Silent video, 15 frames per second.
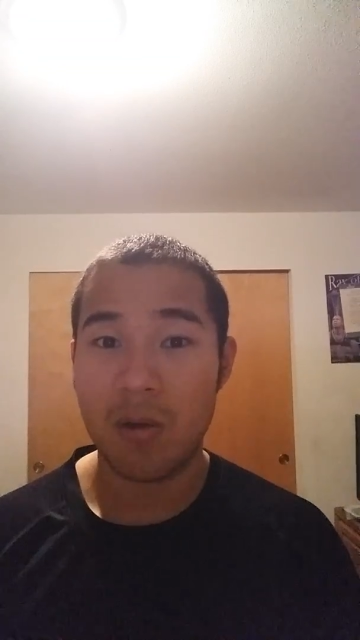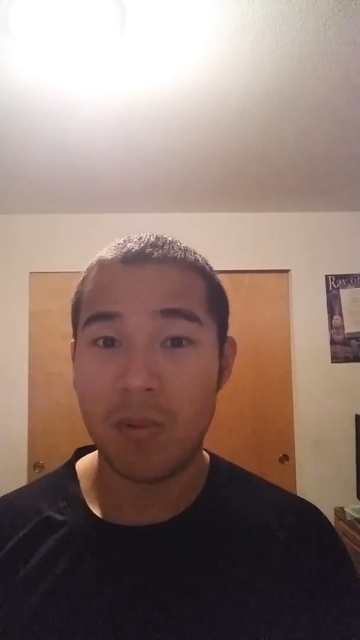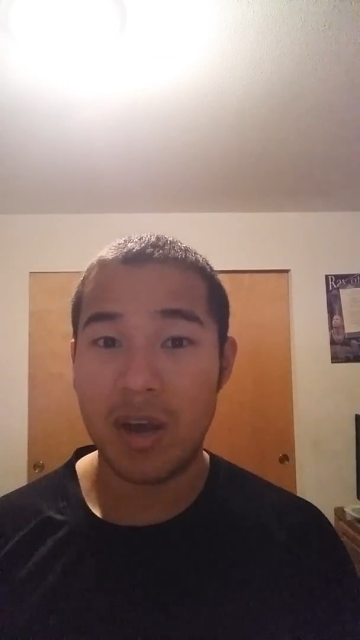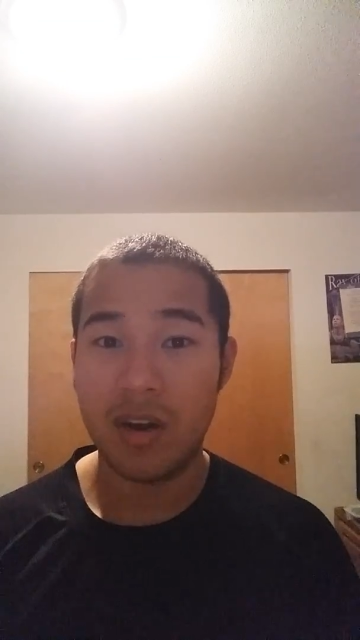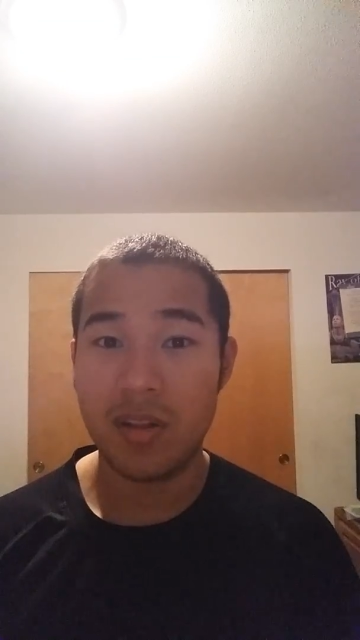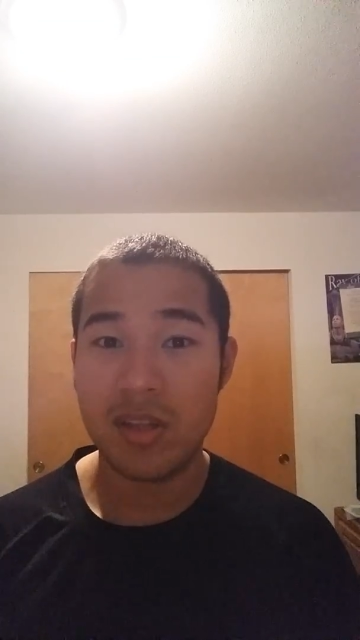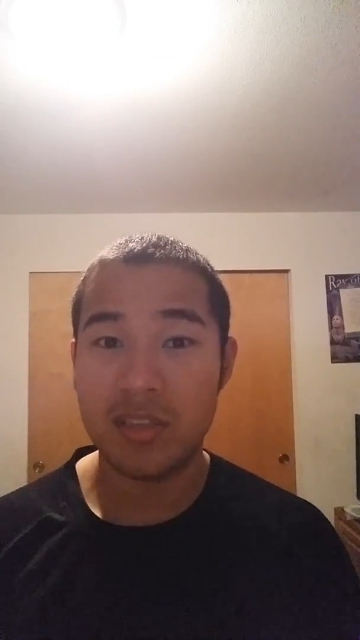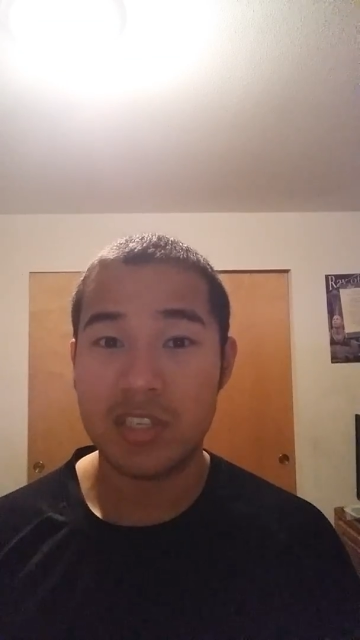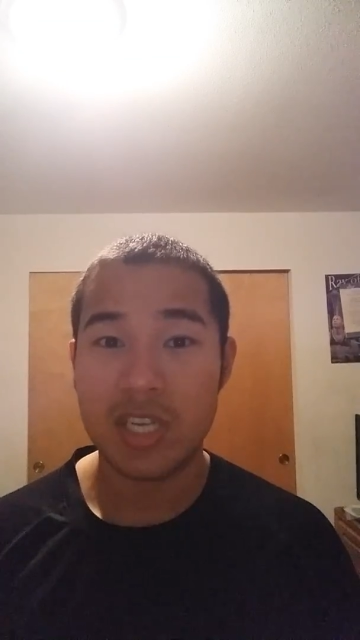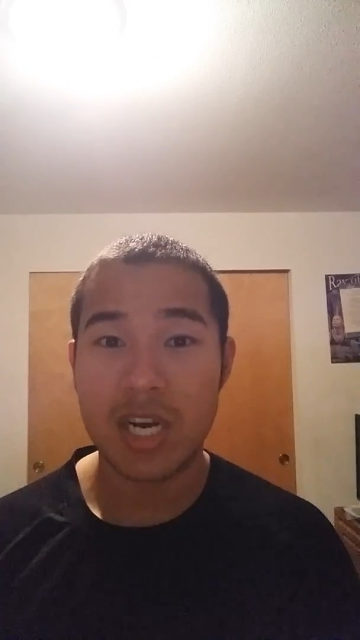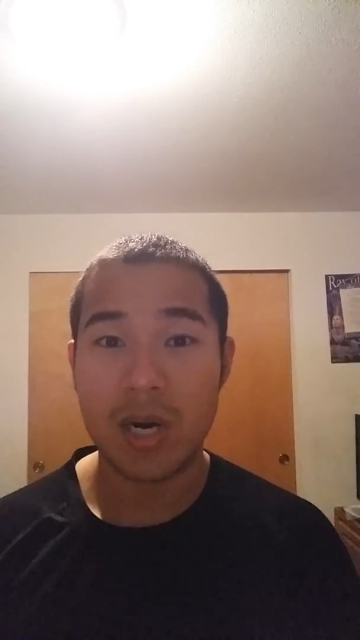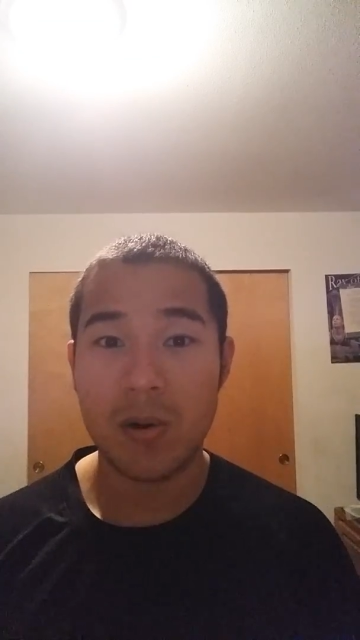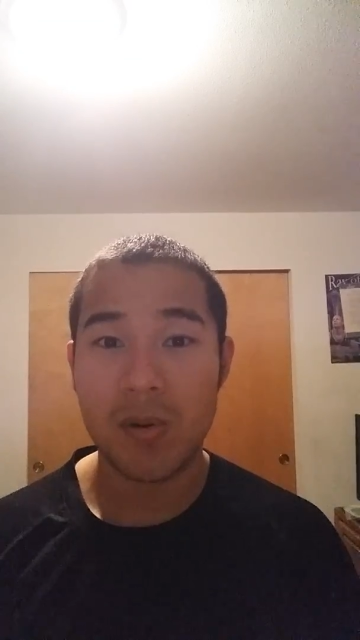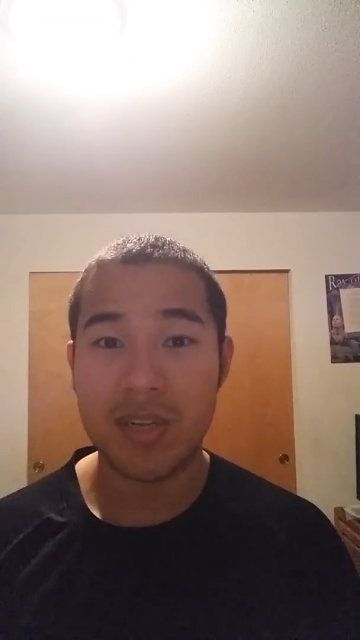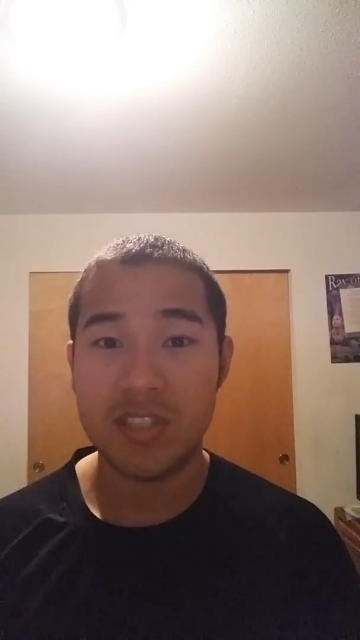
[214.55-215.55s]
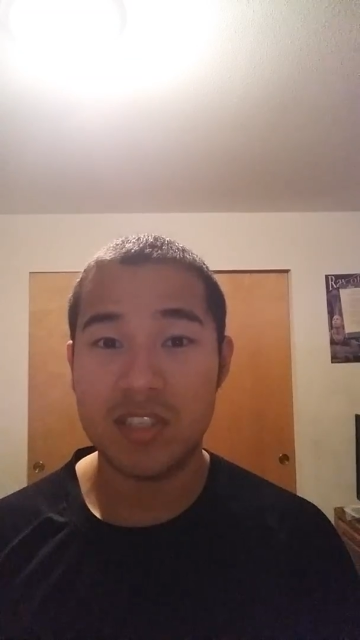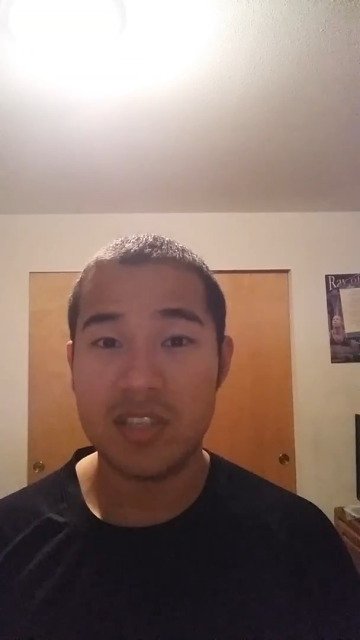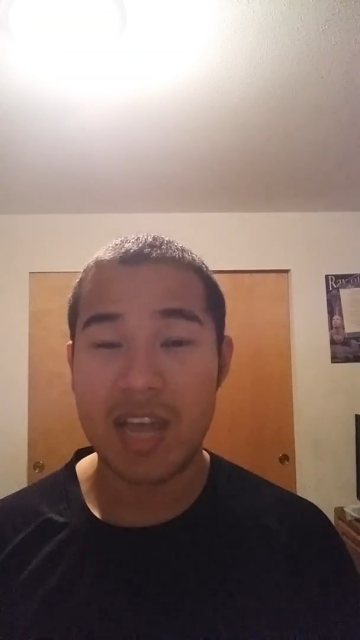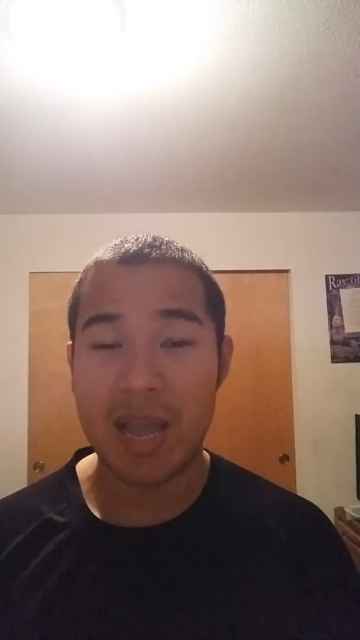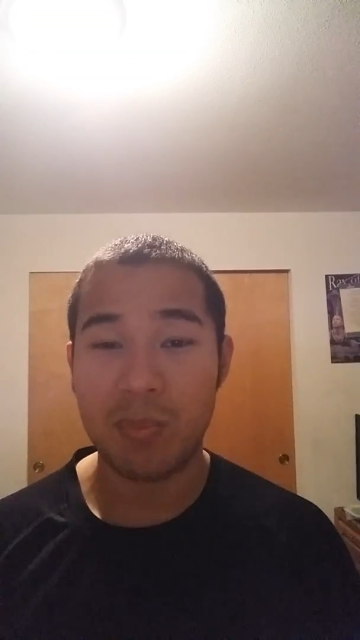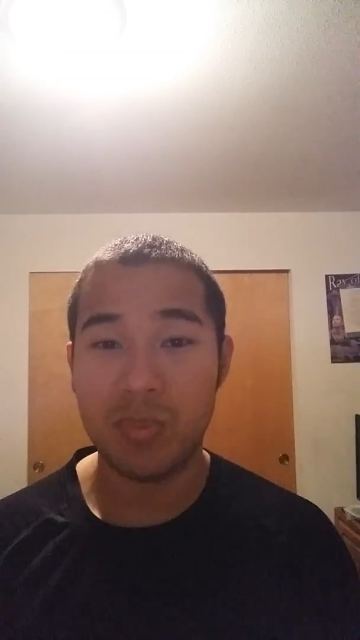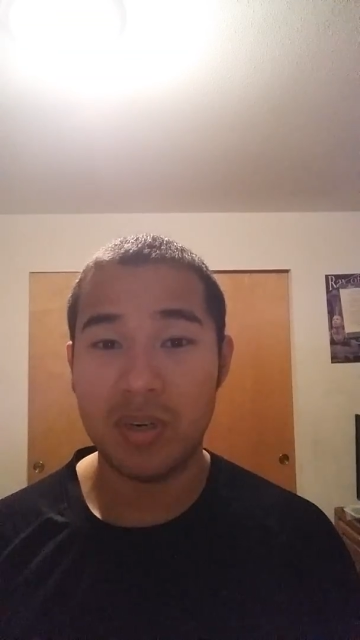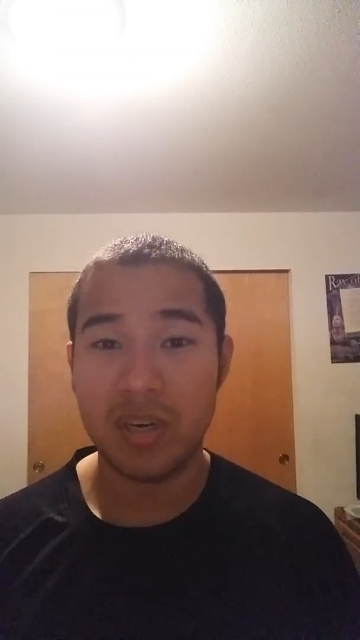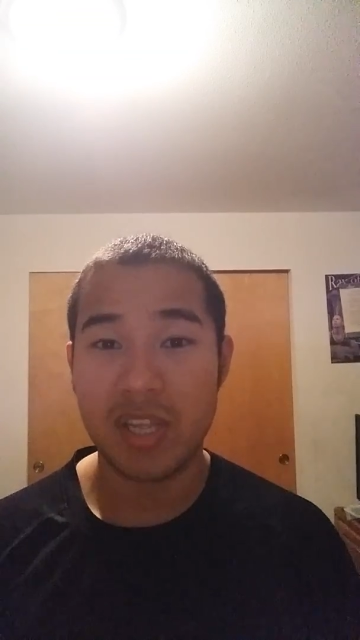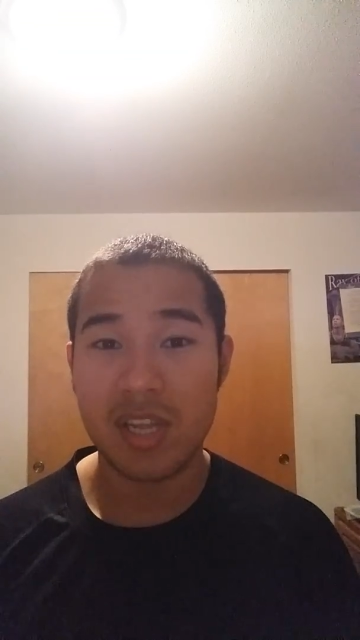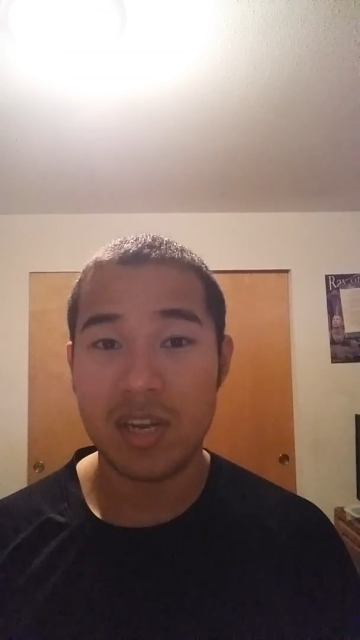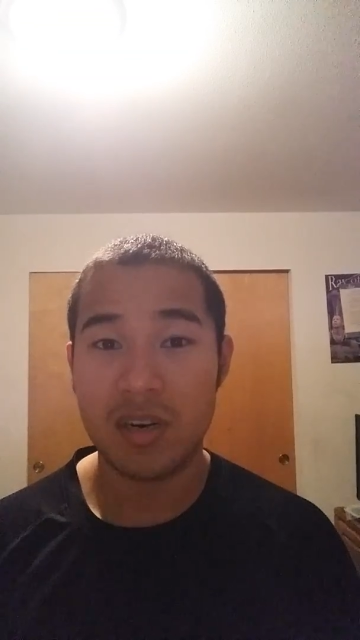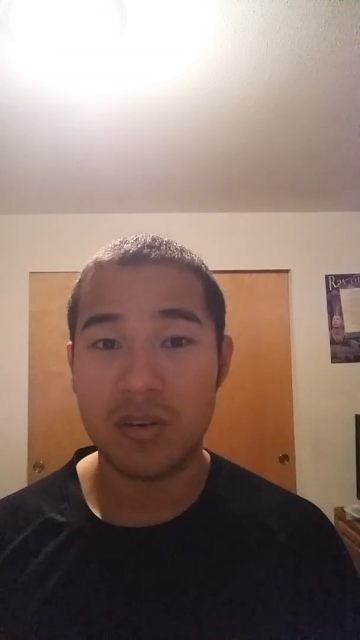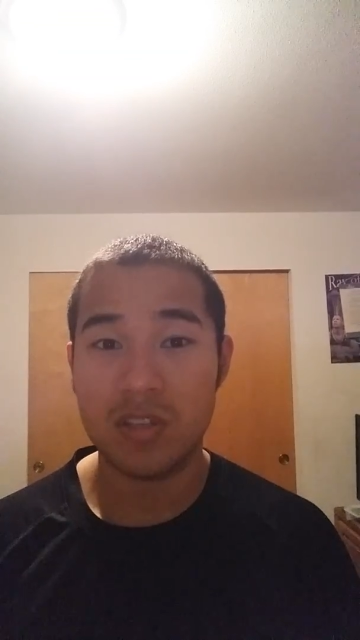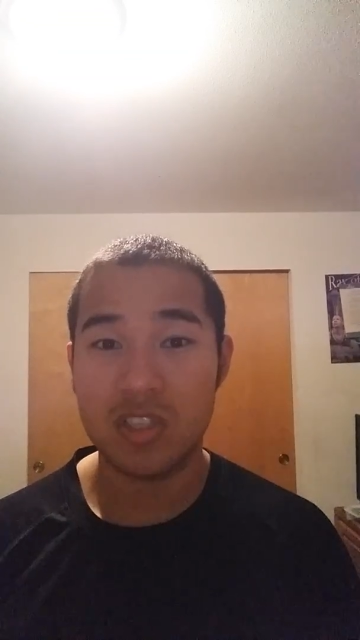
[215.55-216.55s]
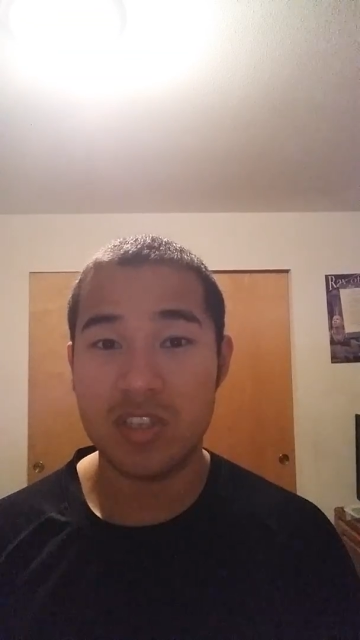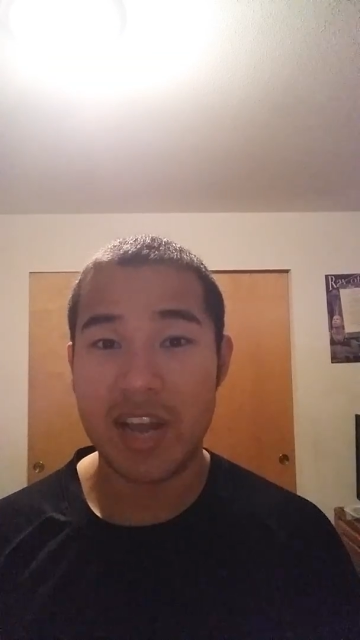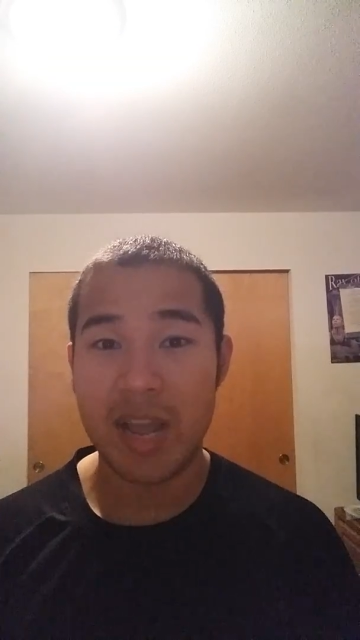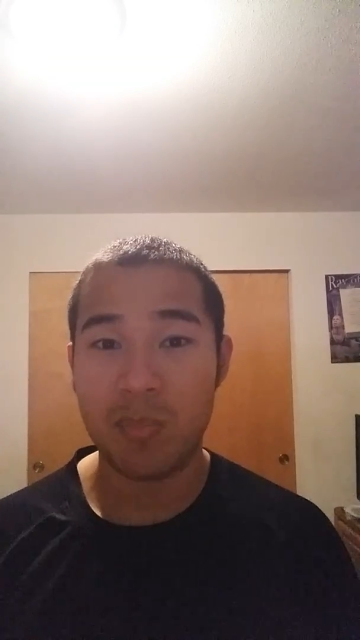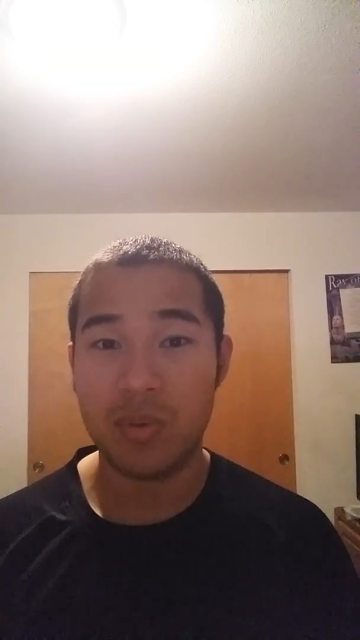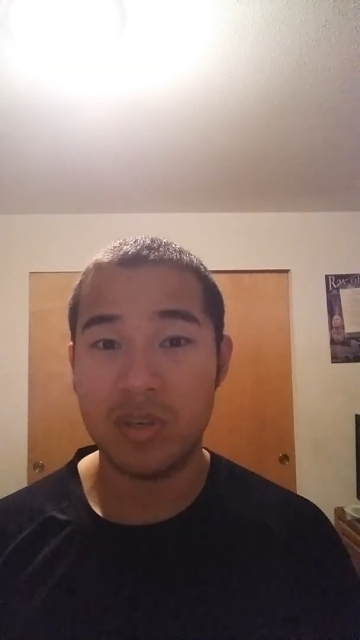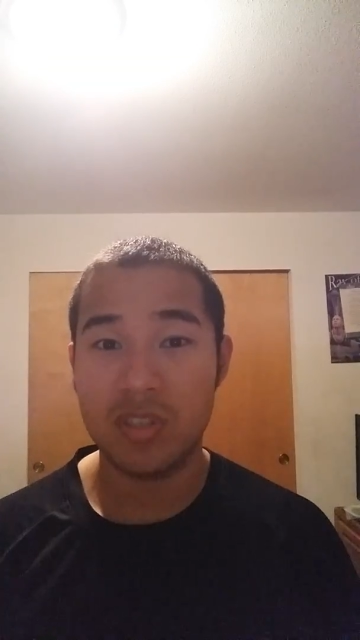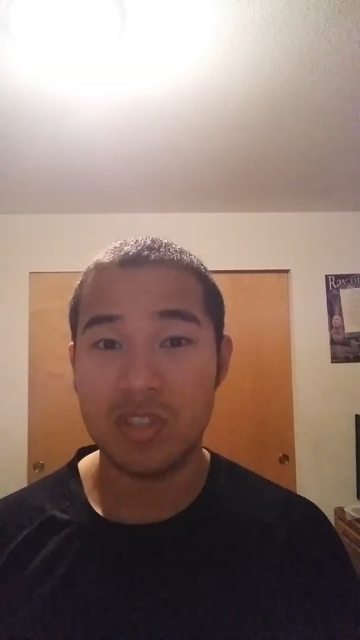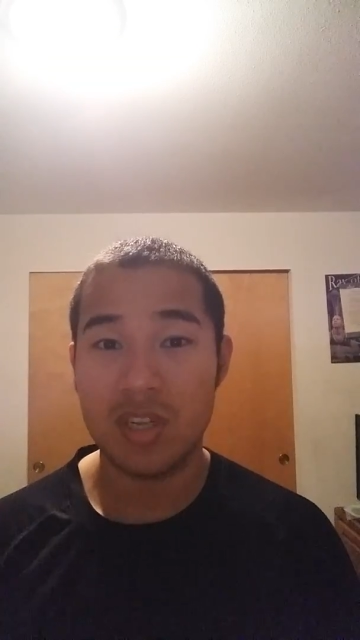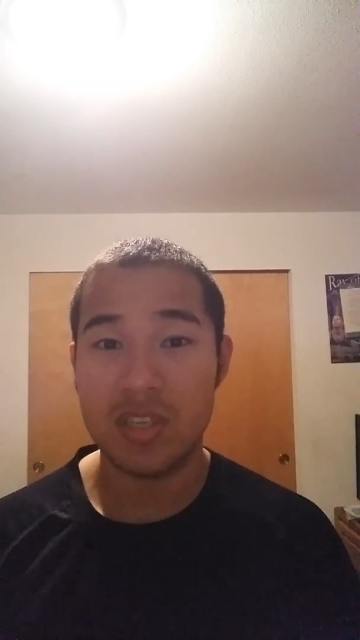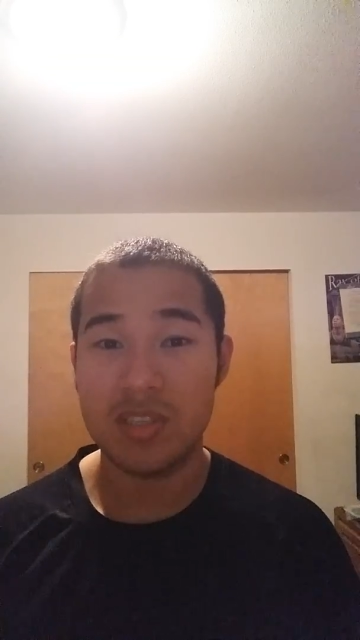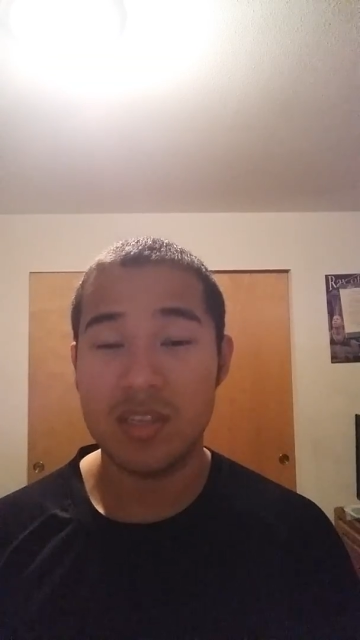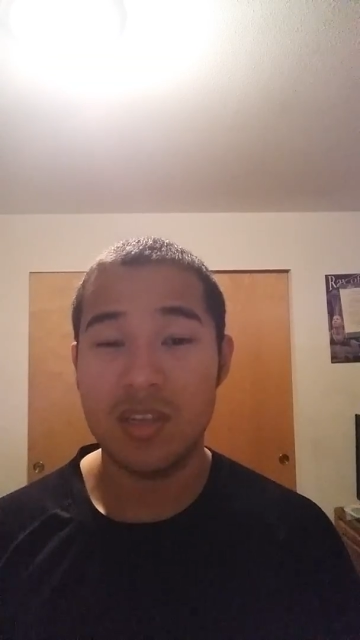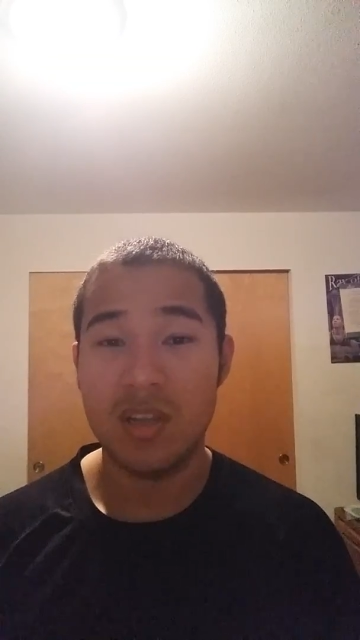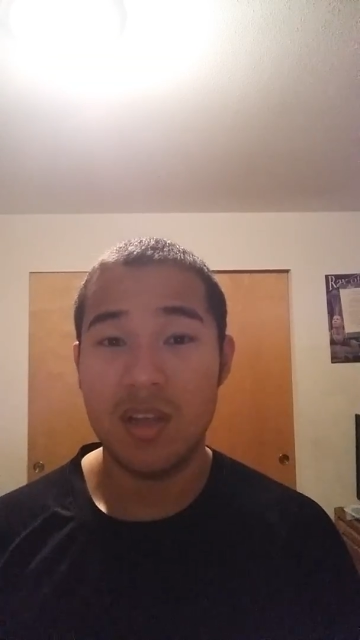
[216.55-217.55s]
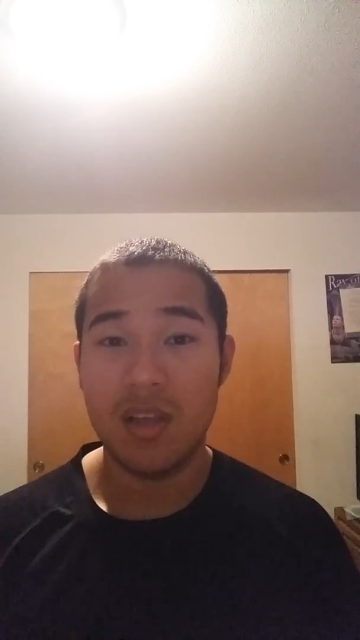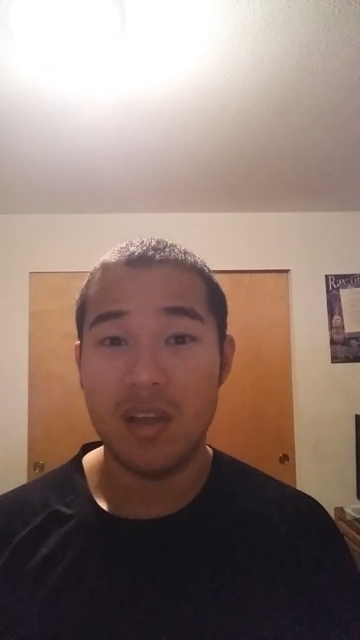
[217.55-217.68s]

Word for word: why did the terrorist sniper here sniper just